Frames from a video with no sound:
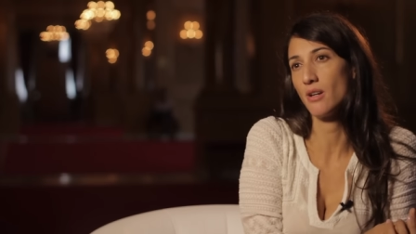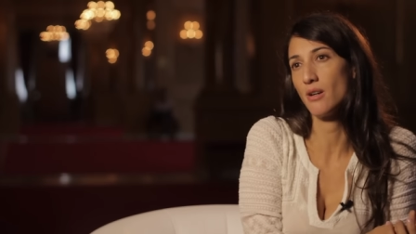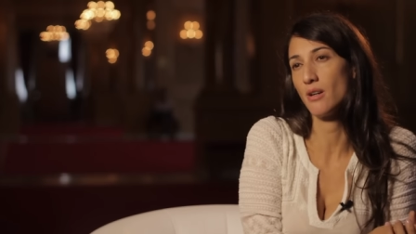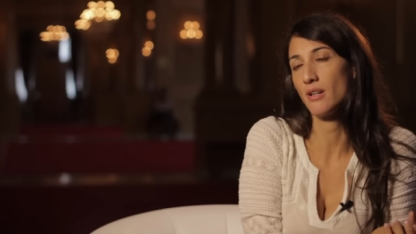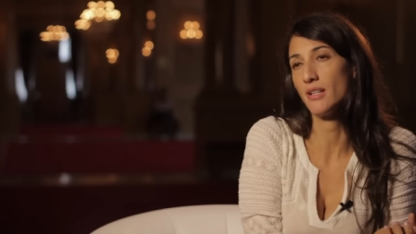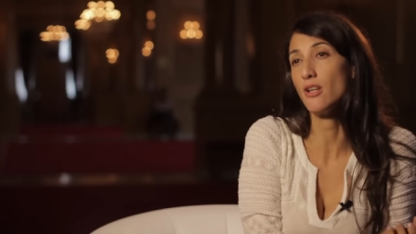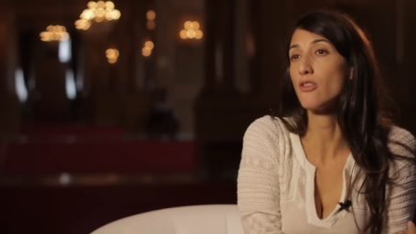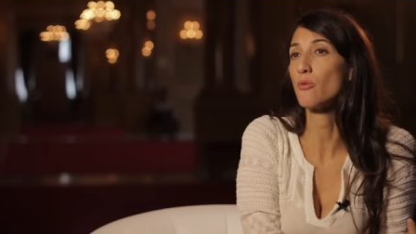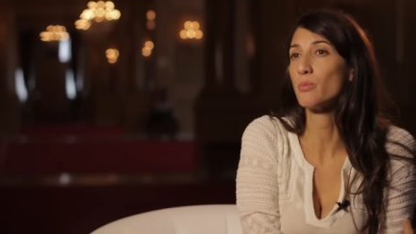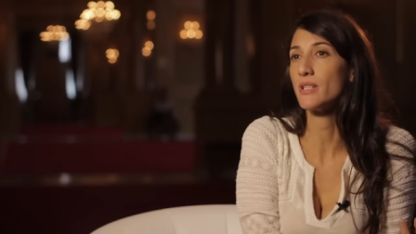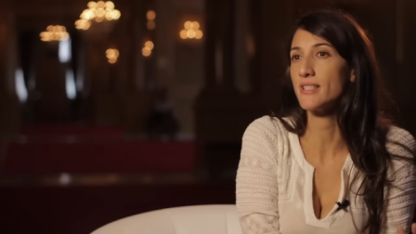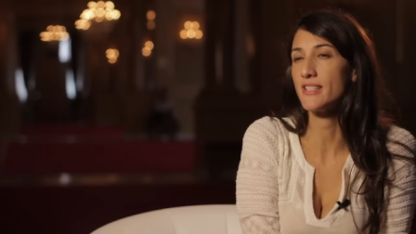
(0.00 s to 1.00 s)
uh, in
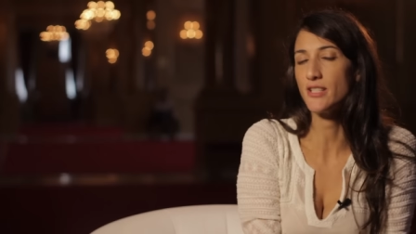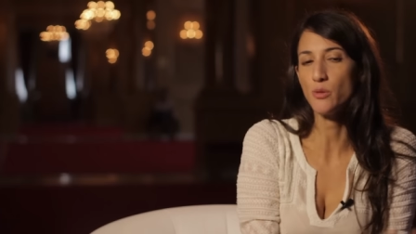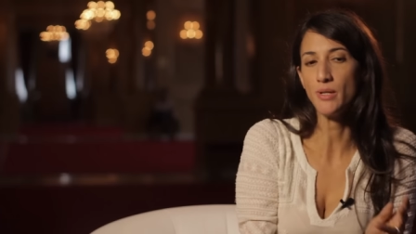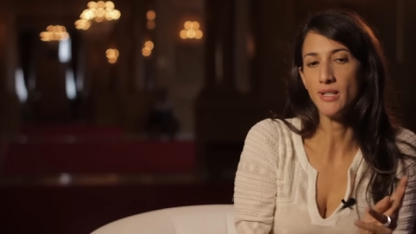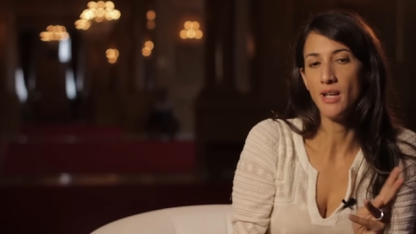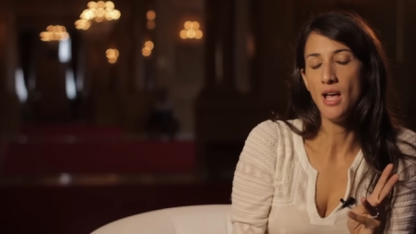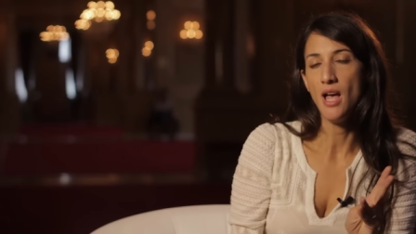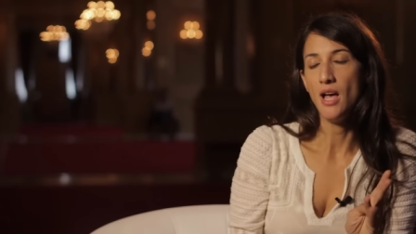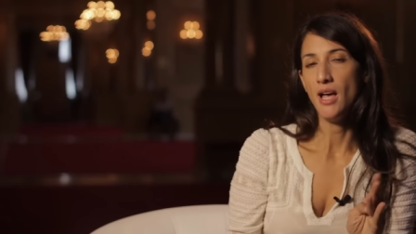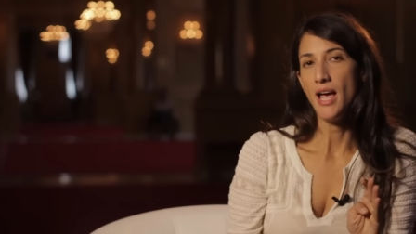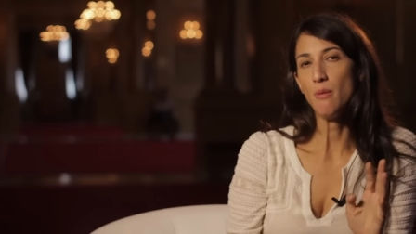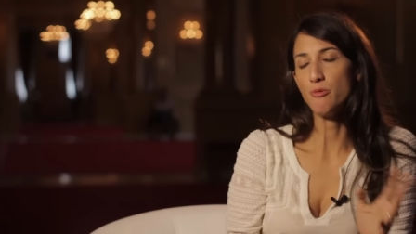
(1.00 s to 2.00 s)
other places. So it
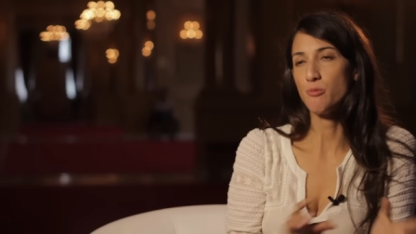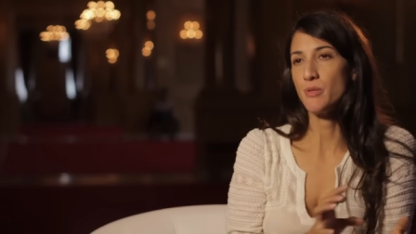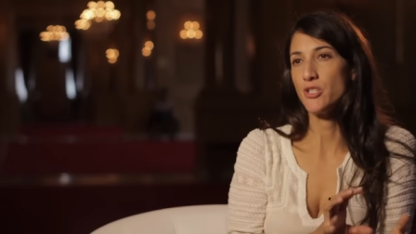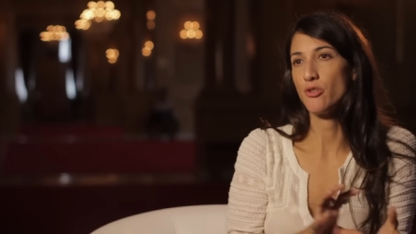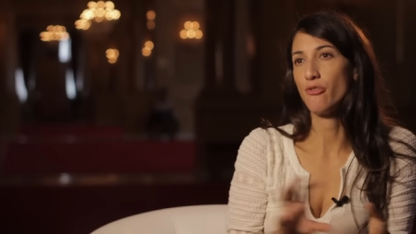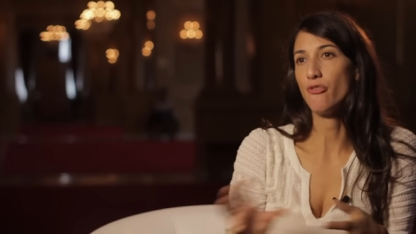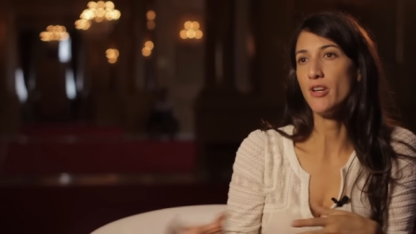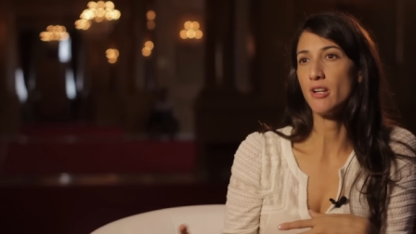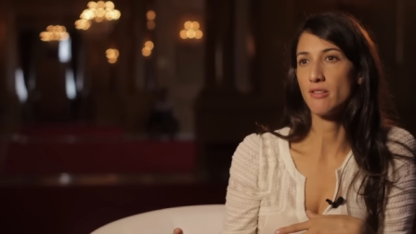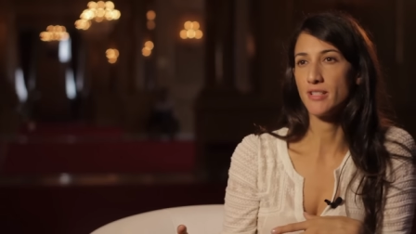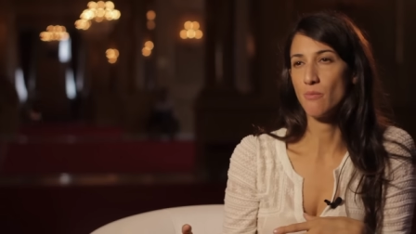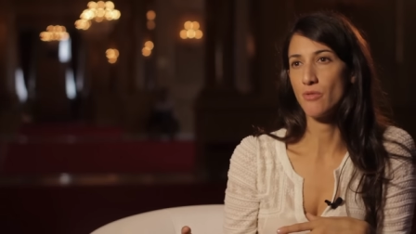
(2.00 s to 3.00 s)
helps me to
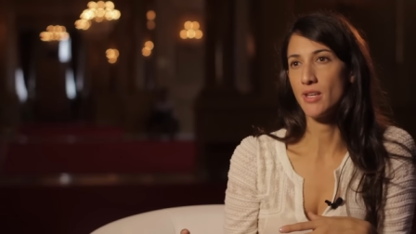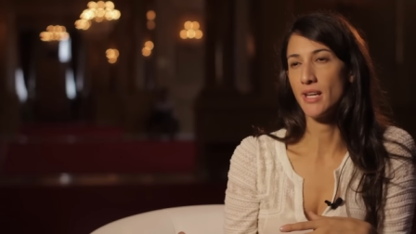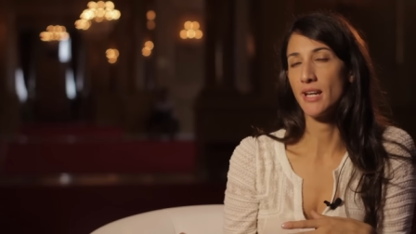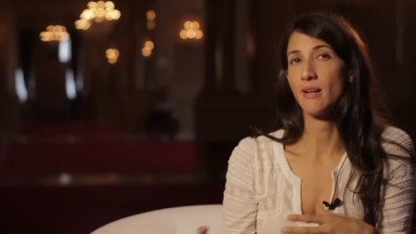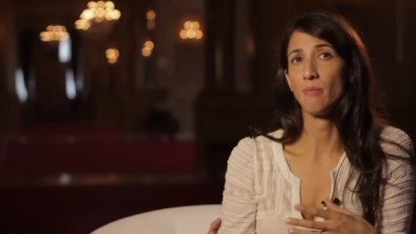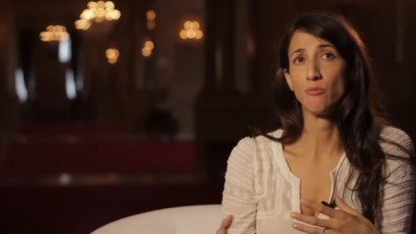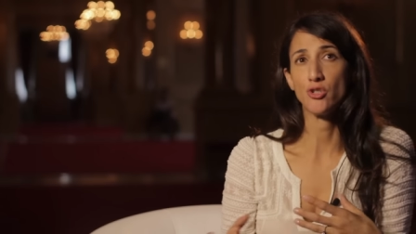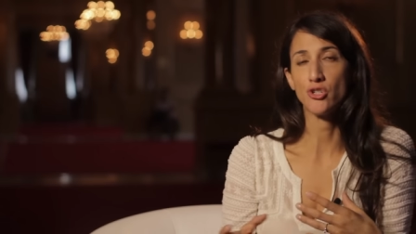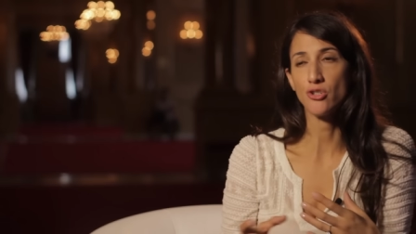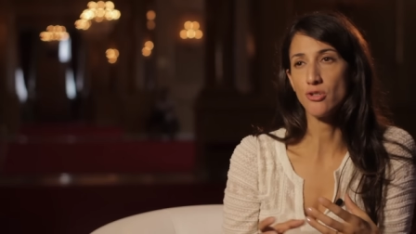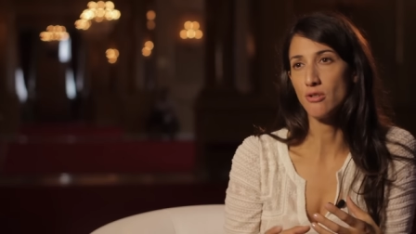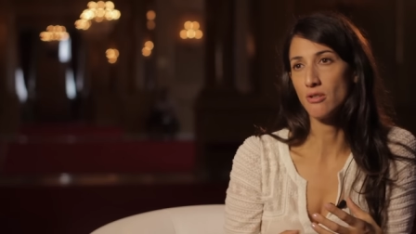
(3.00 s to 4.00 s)
finger something, and I'm
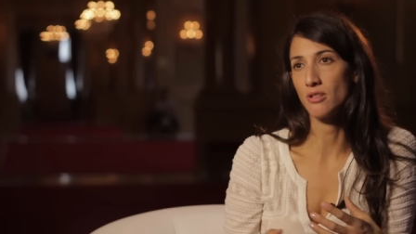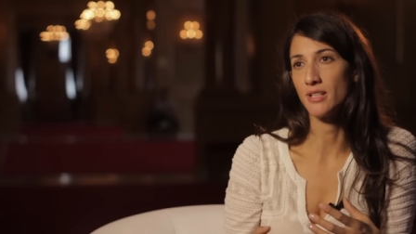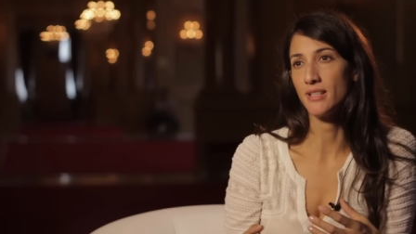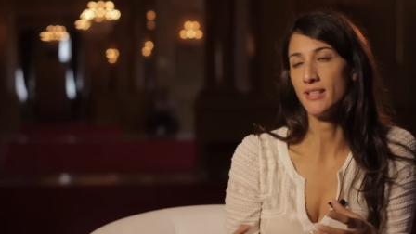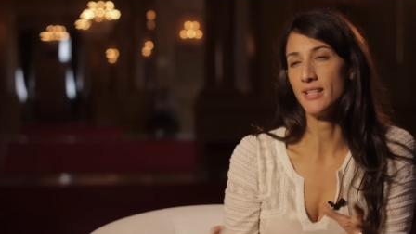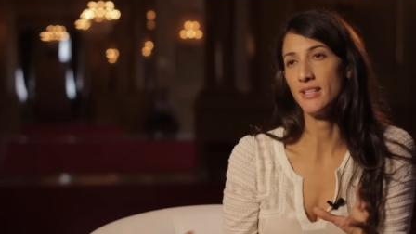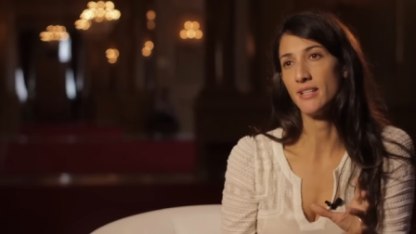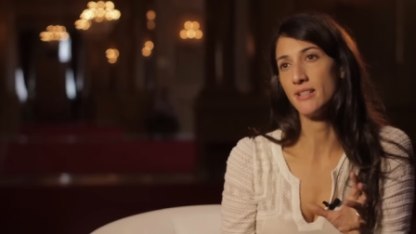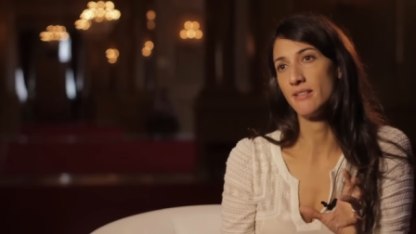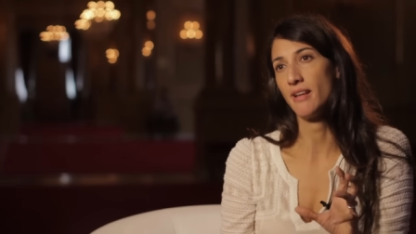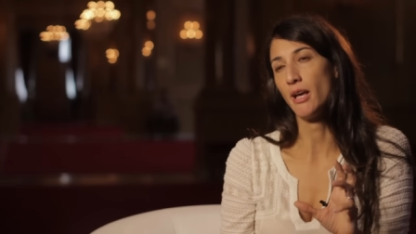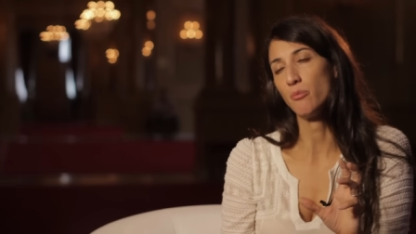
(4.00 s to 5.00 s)
sure that
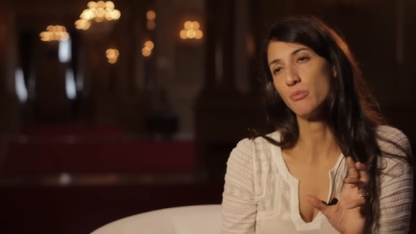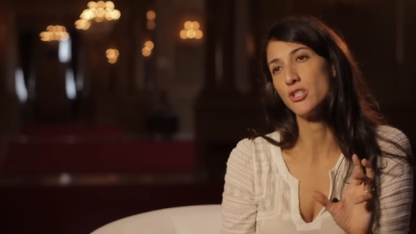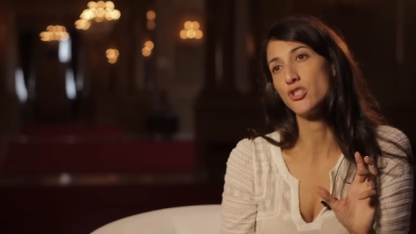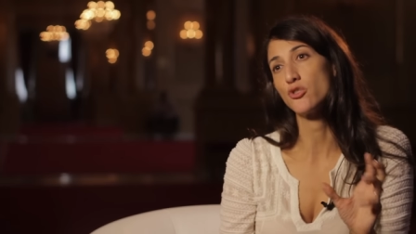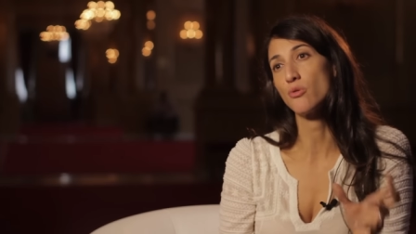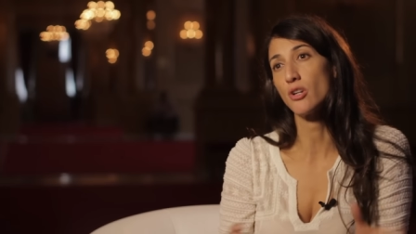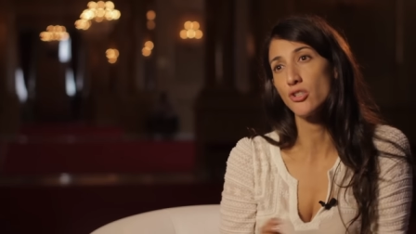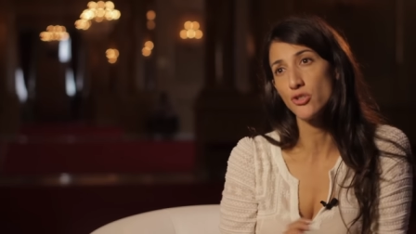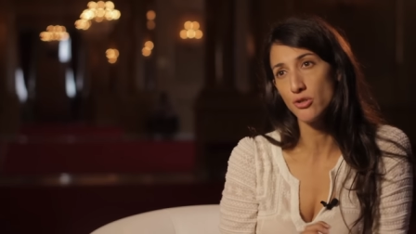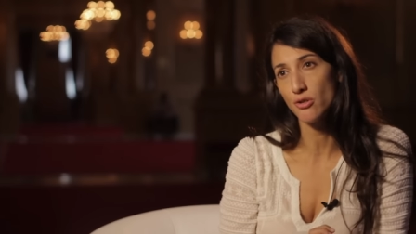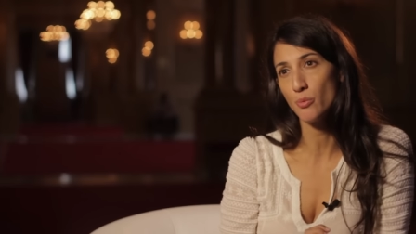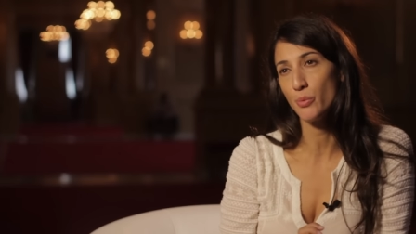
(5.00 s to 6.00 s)
it helped me
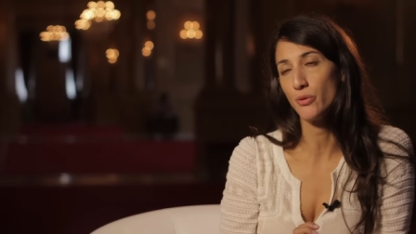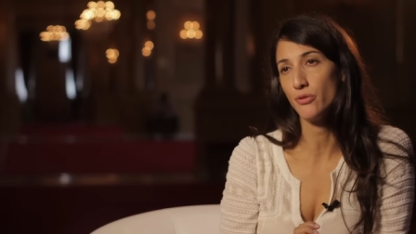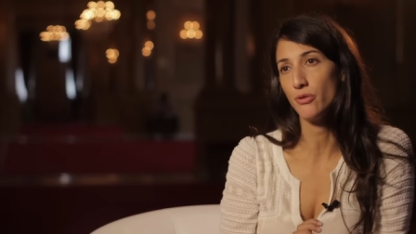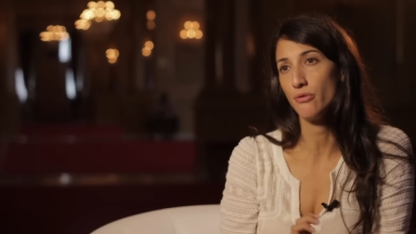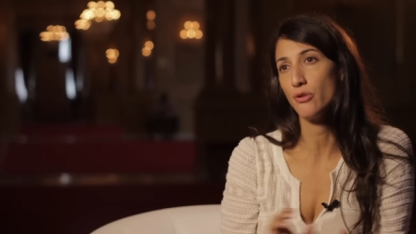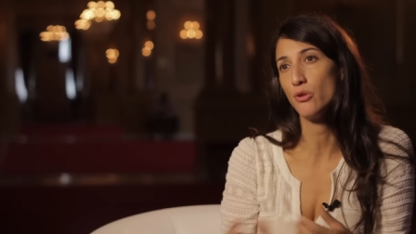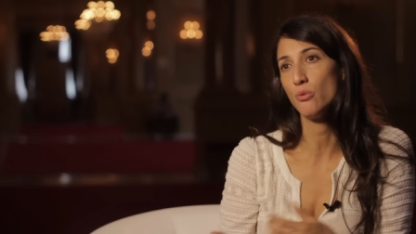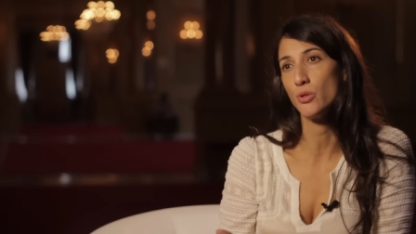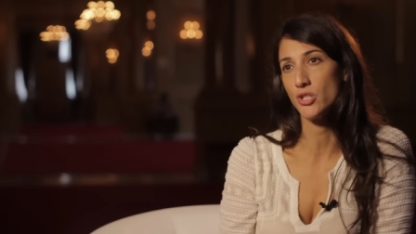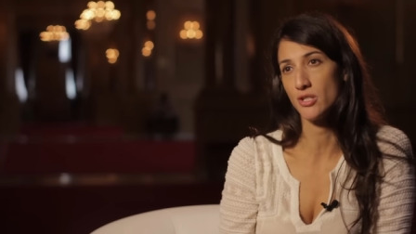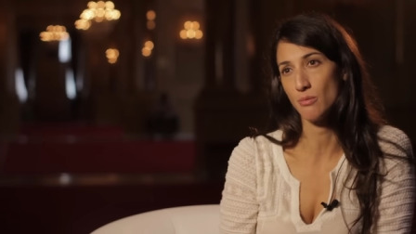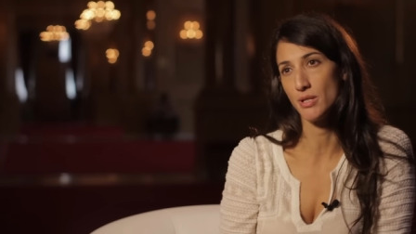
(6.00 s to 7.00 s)
structure the point of view,
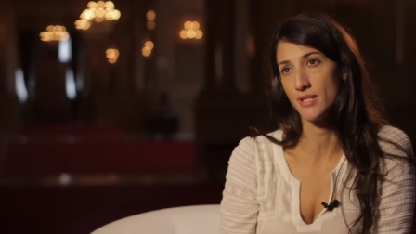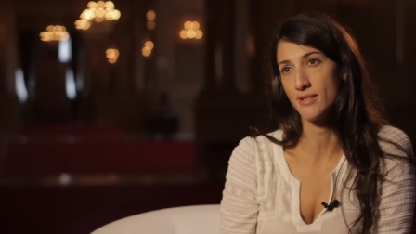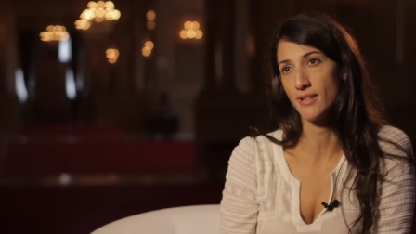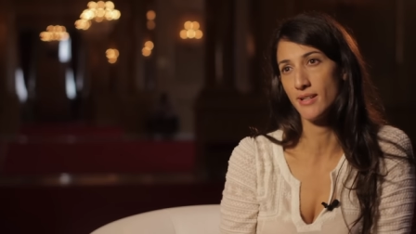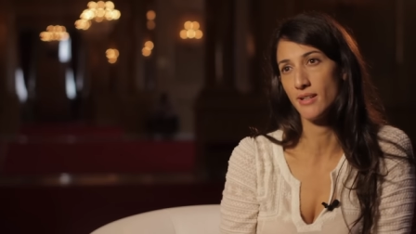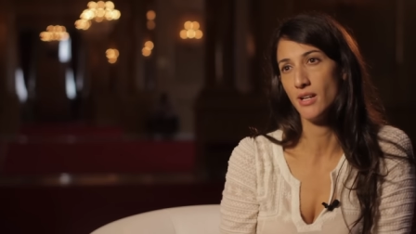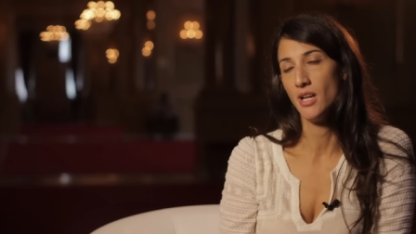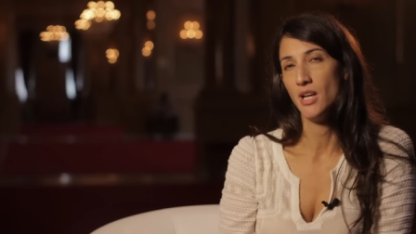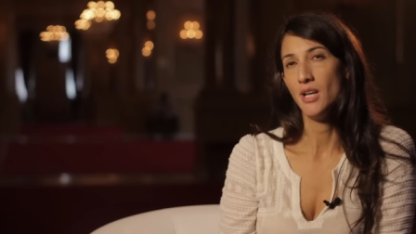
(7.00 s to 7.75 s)
which is Mustang.